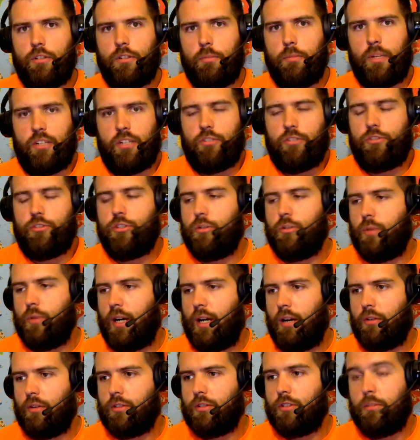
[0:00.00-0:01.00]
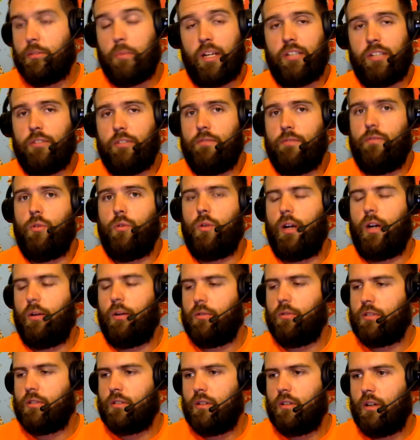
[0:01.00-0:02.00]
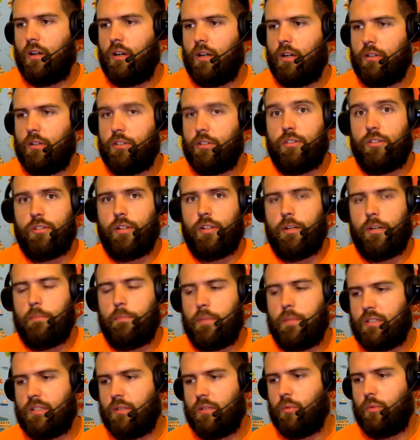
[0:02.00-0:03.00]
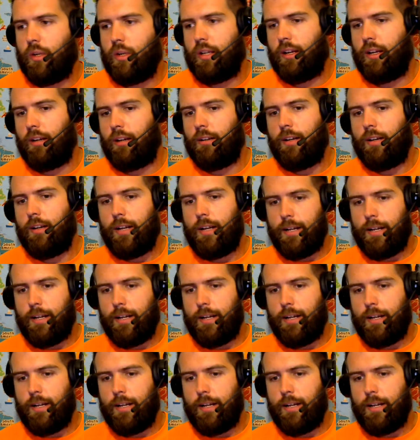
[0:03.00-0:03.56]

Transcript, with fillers: You might do two hours. You might do four hours uh, during a busy weekend.